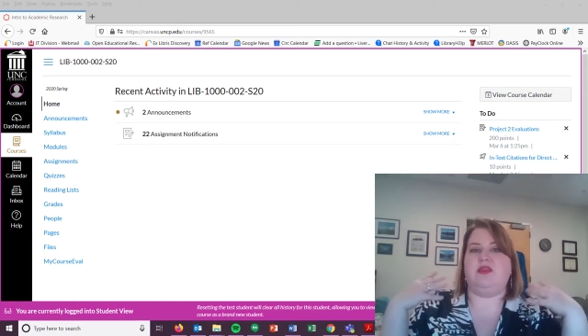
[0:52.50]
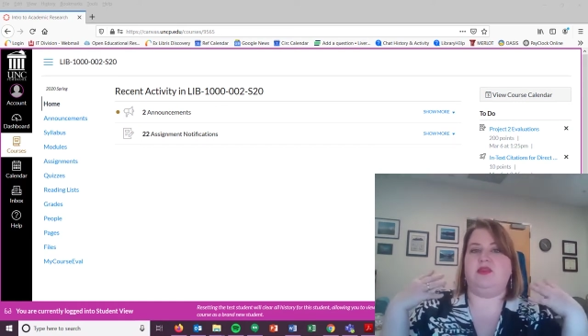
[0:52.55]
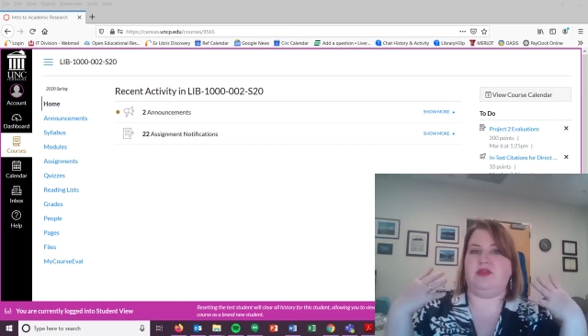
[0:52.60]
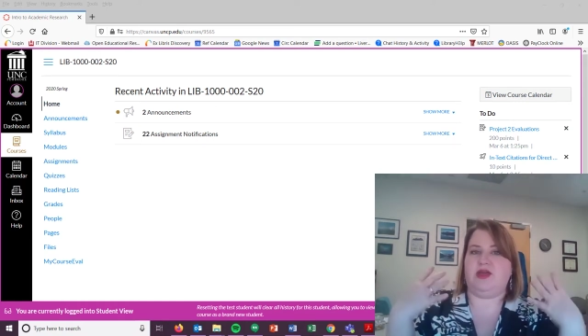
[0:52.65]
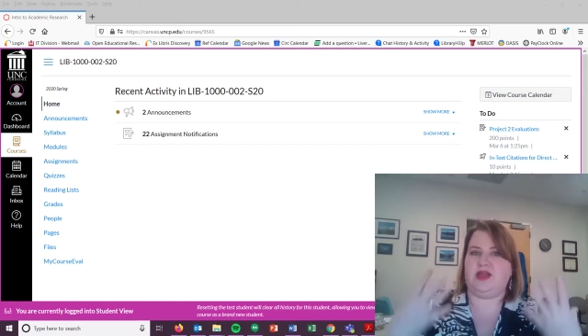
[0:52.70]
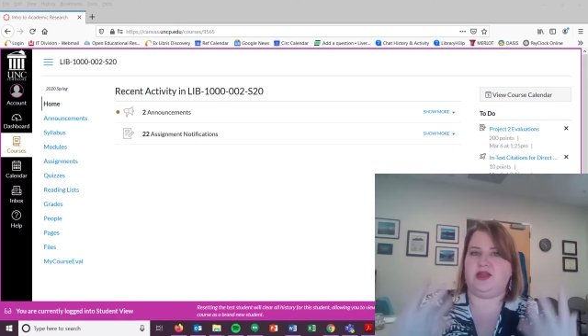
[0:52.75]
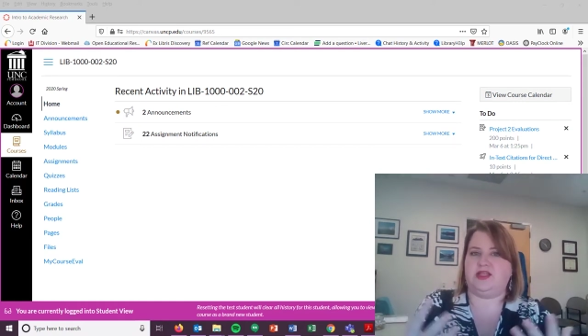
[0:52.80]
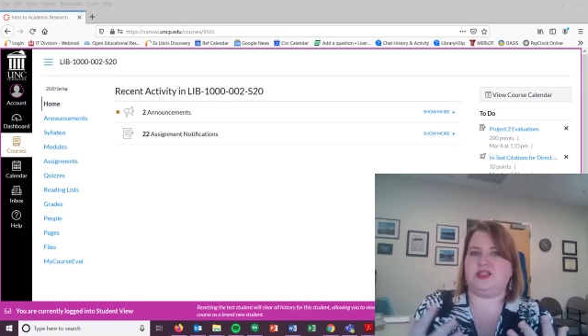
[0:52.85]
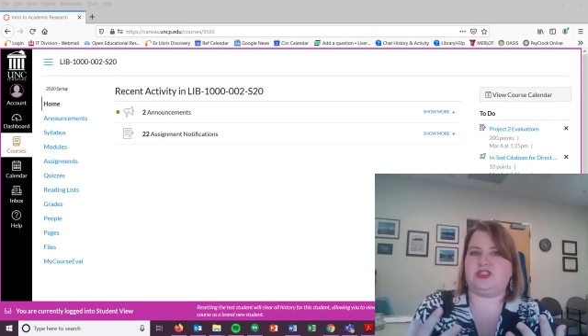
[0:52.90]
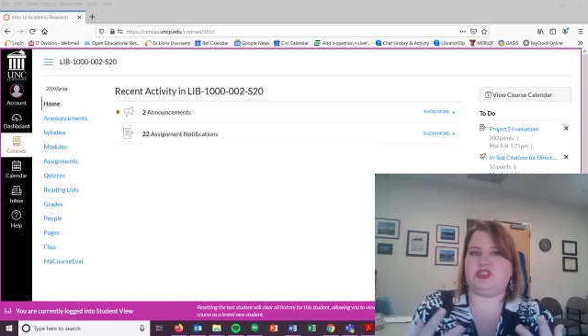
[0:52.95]

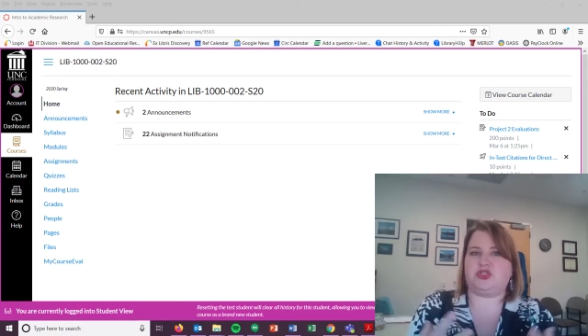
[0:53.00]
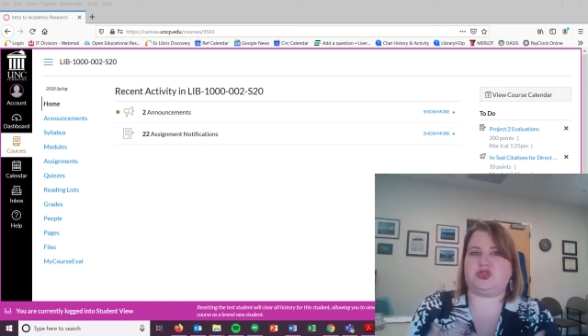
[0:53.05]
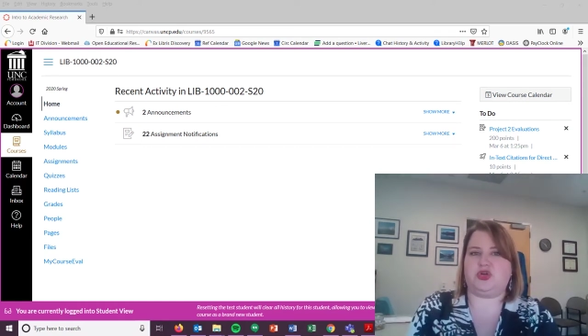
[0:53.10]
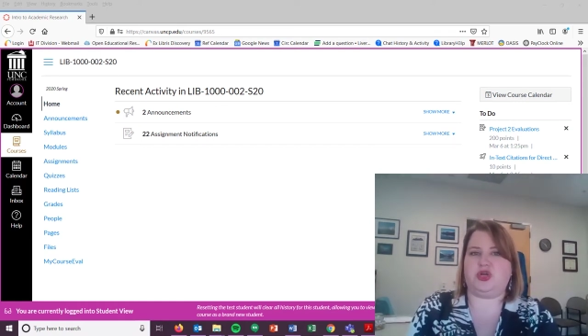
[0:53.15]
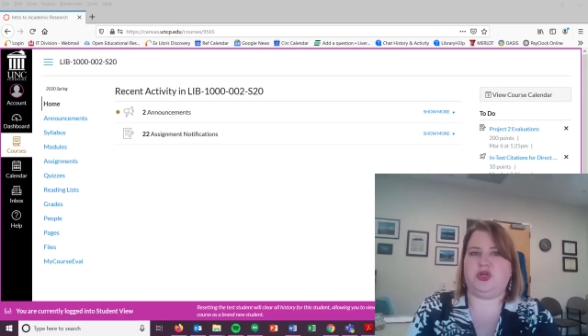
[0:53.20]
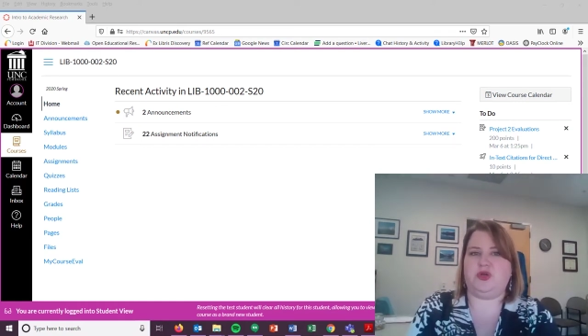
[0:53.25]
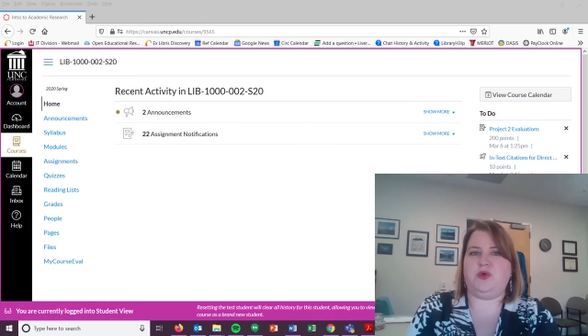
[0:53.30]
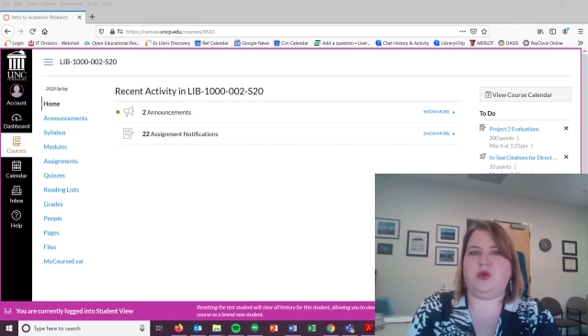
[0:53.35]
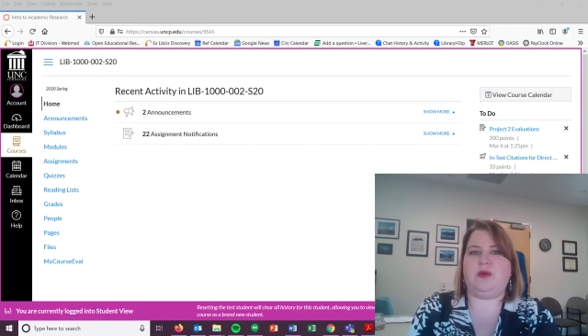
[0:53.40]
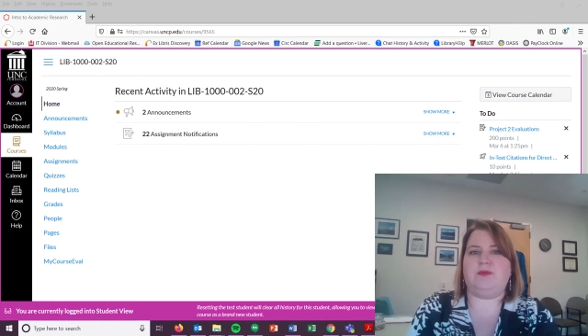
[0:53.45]
That is
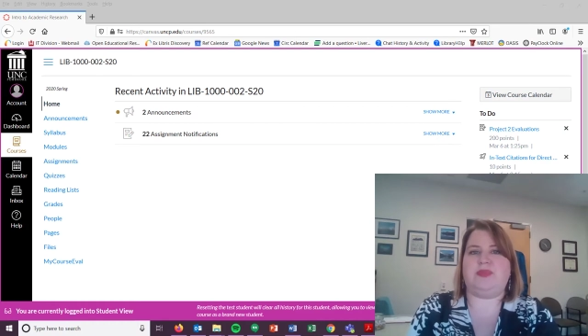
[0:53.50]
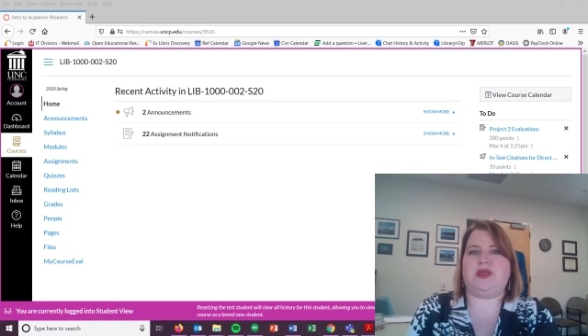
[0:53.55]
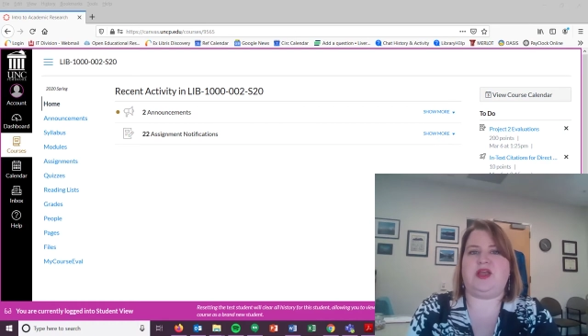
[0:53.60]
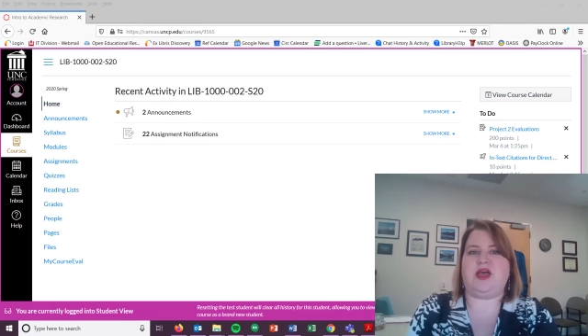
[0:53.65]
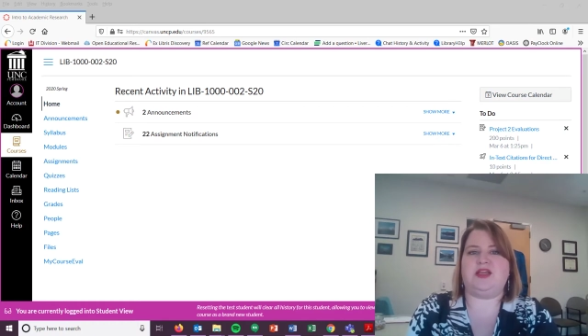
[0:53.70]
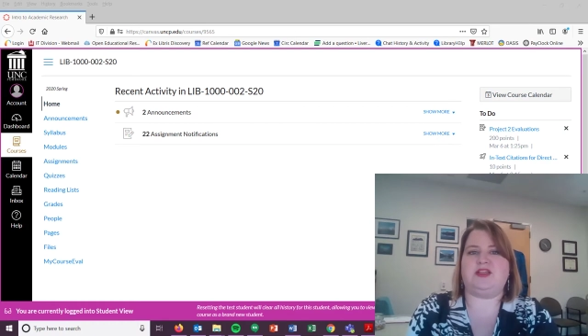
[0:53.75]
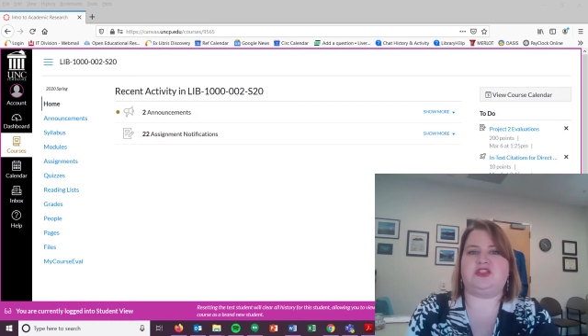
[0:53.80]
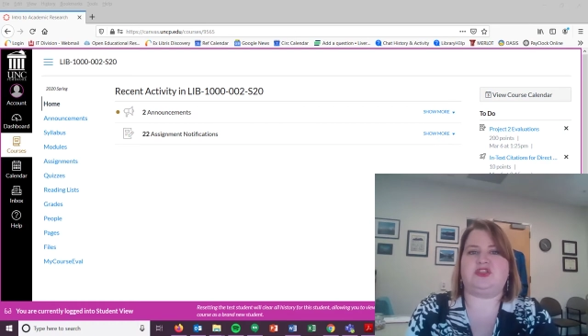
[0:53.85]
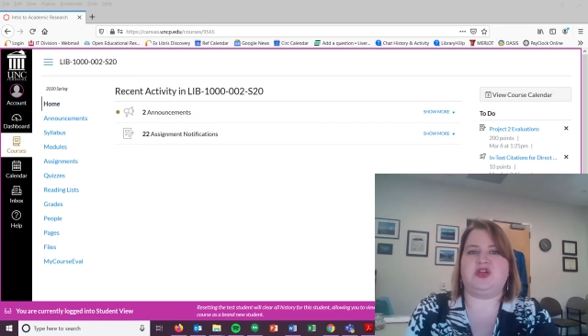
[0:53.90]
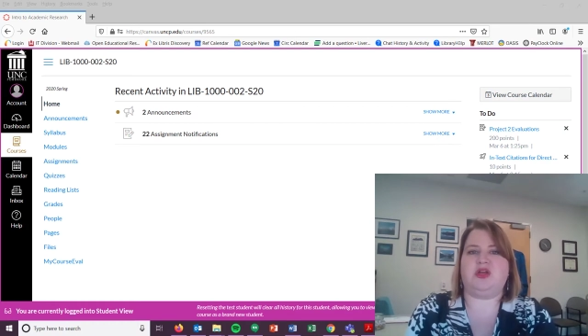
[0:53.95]
true,
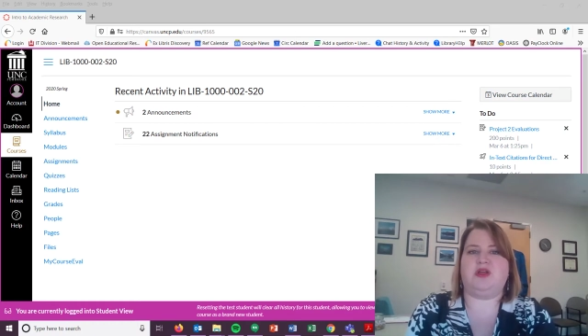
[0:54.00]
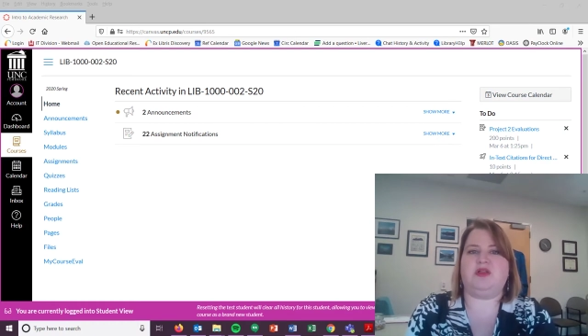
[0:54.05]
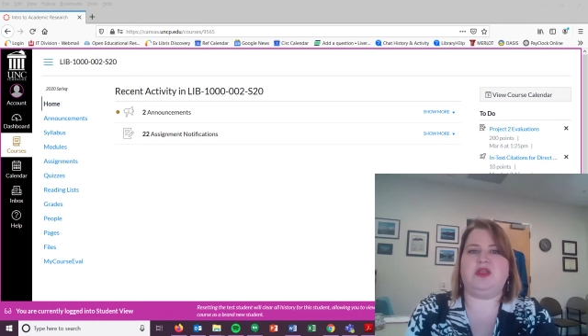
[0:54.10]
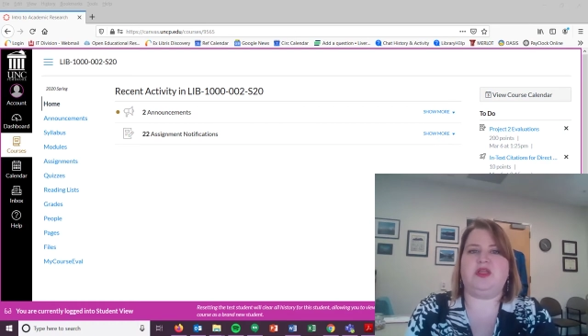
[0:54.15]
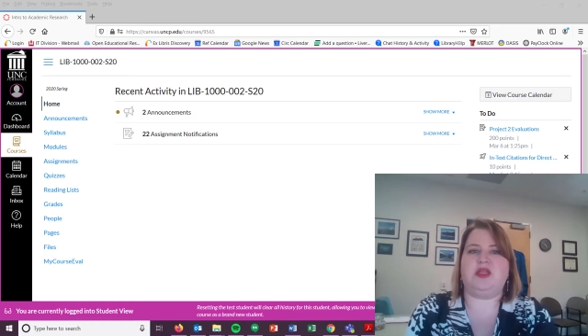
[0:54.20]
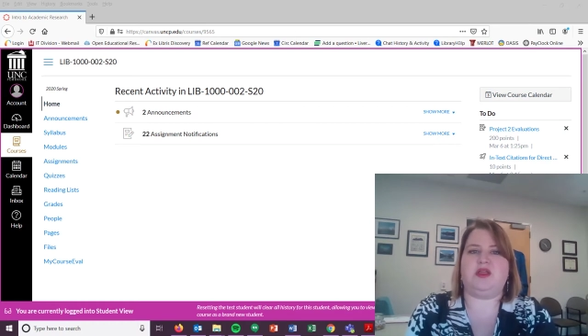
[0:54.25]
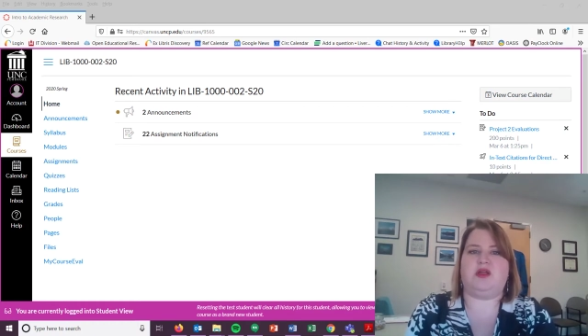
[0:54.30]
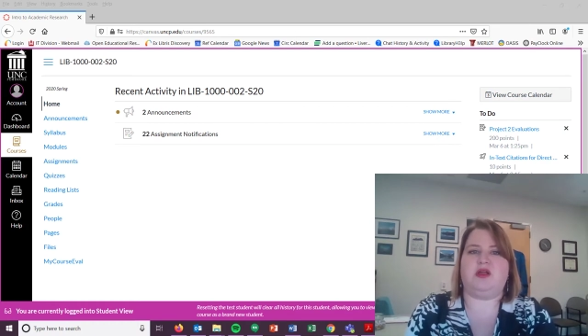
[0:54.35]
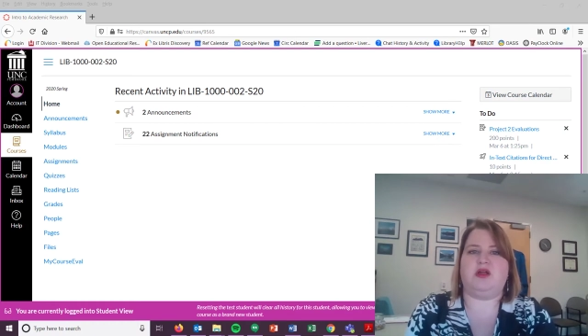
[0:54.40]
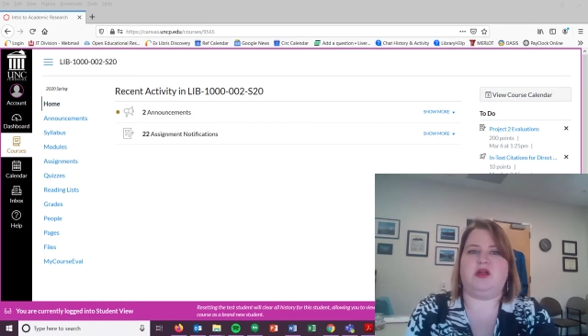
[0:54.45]
but I
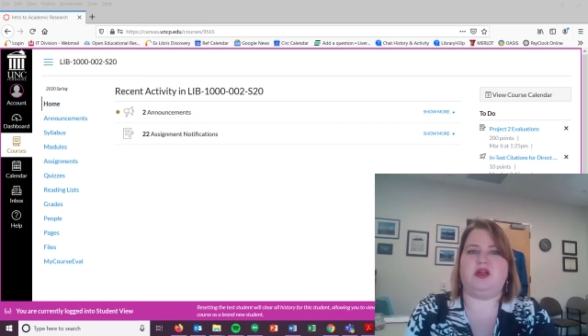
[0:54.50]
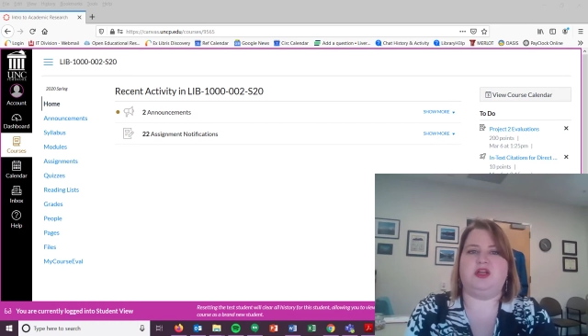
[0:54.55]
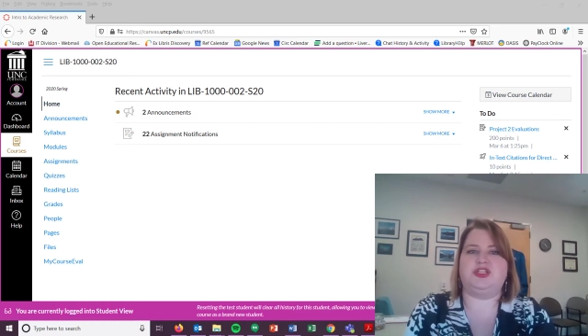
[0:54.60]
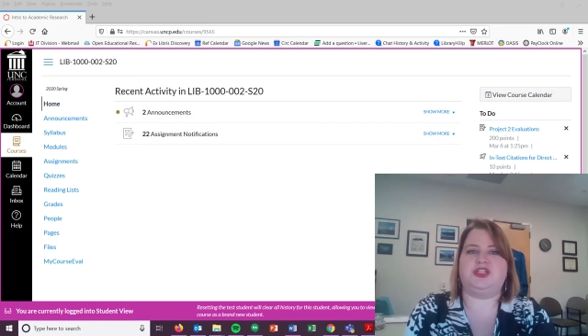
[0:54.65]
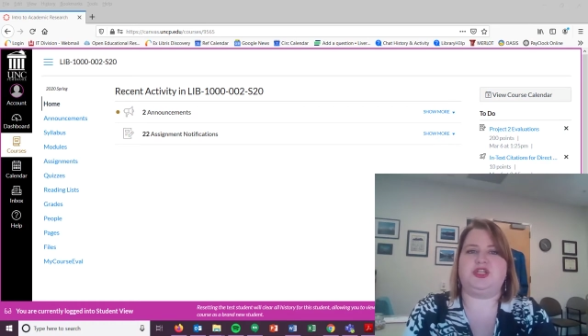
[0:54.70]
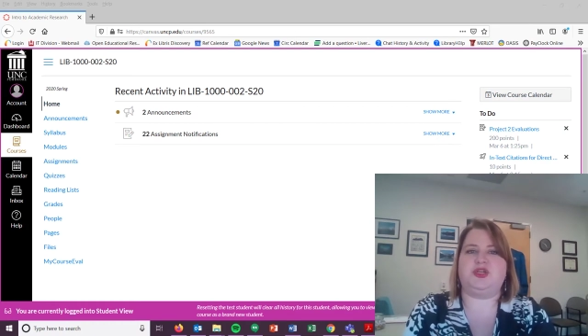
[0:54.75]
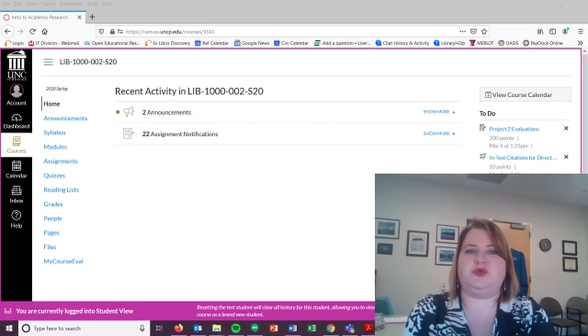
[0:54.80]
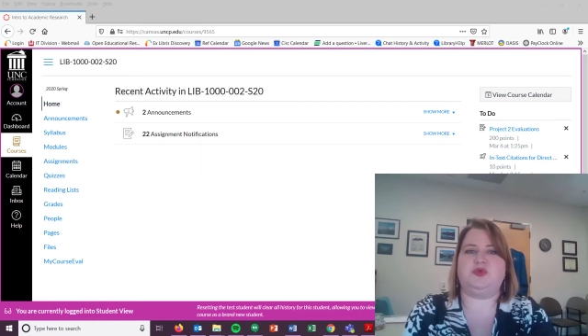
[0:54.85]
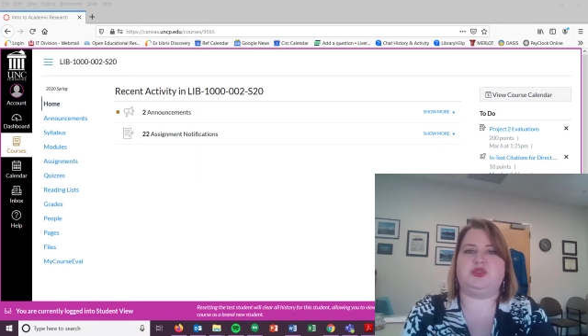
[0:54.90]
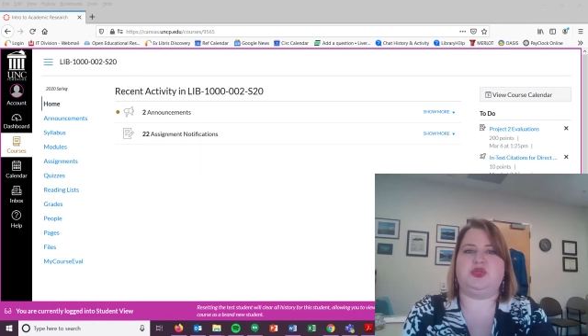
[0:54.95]
strongly
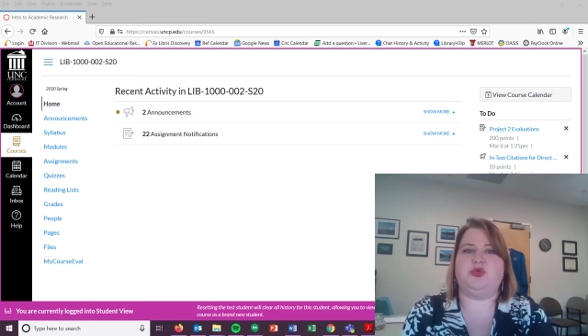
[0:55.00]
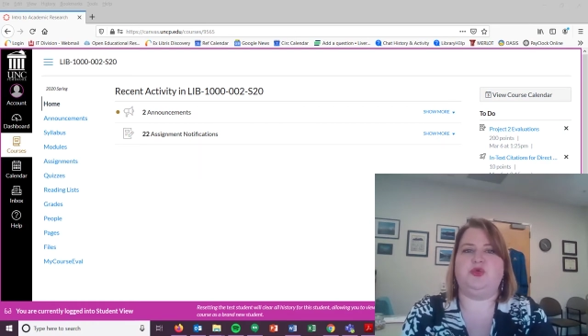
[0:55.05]
encourage you